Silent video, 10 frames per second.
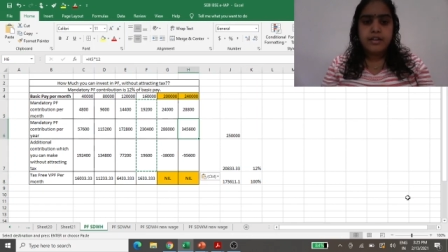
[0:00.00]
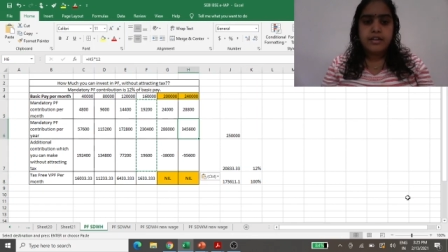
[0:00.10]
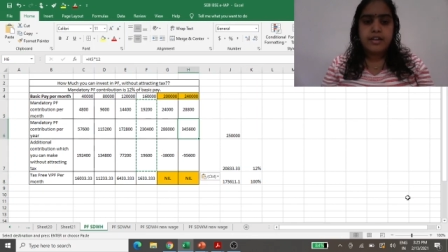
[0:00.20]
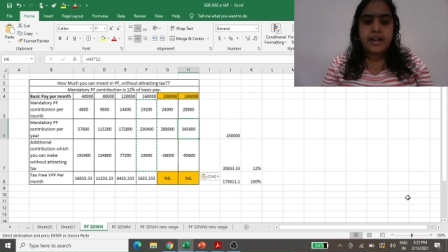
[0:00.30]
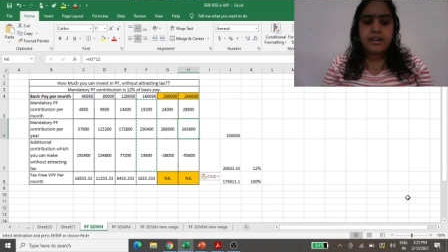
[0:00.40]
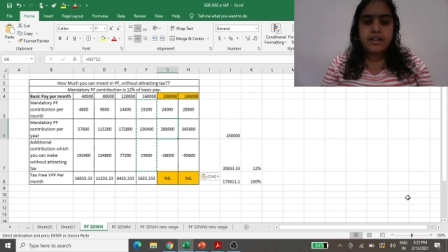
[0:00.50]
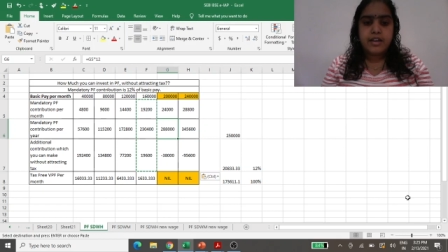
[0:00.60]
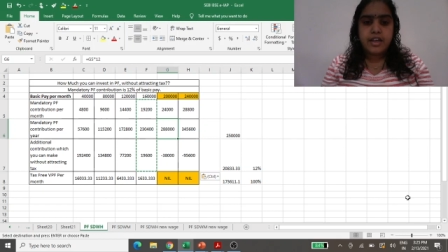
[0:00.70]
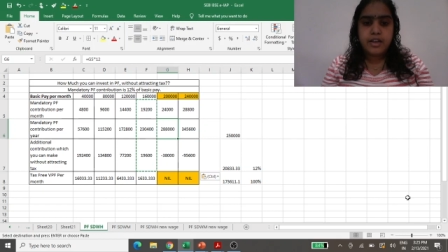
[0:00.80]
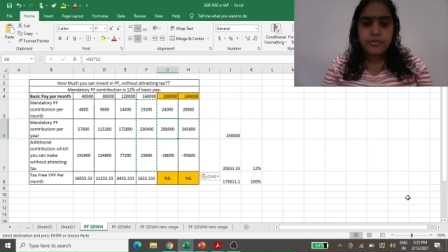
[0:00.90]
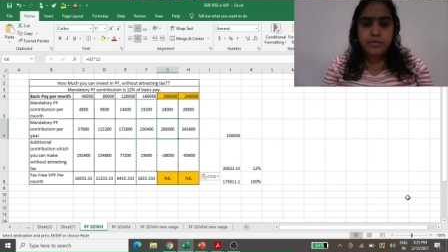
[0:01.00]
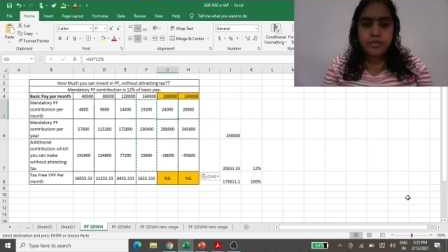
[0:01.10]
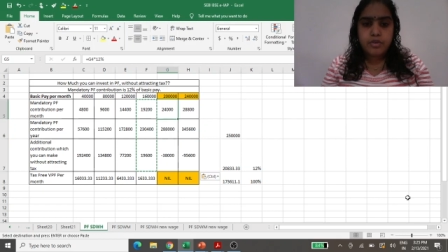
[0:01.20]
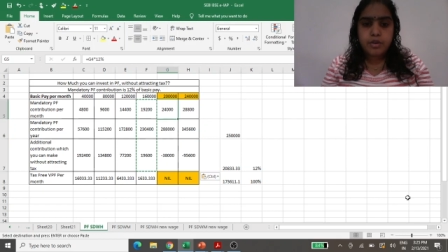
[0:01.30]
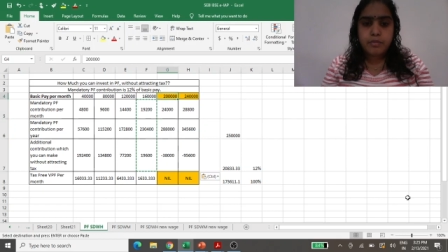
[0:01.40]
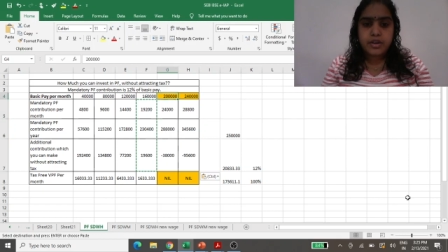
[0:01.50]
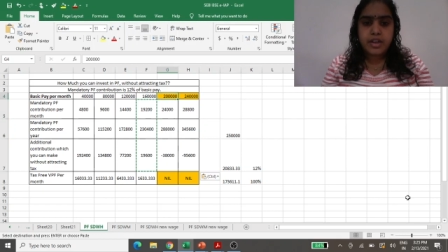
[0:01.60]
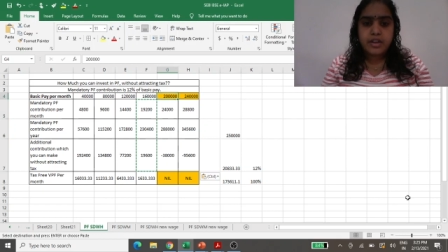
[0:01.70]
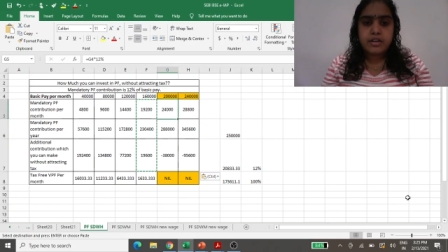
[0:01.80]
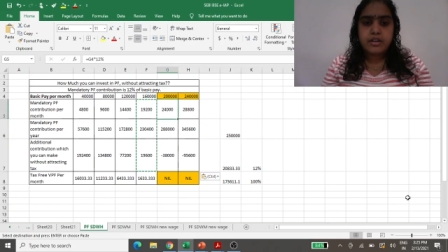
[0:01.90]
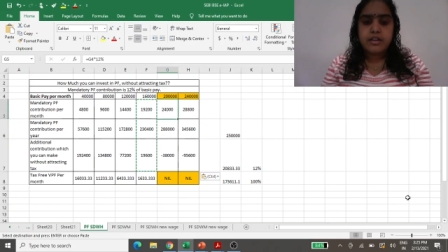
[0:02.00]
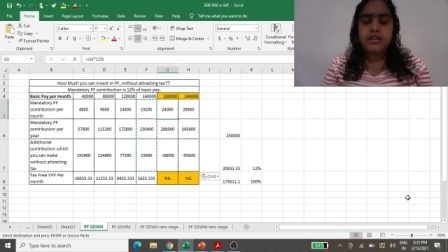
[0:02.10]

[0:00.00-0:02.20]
that if you are putting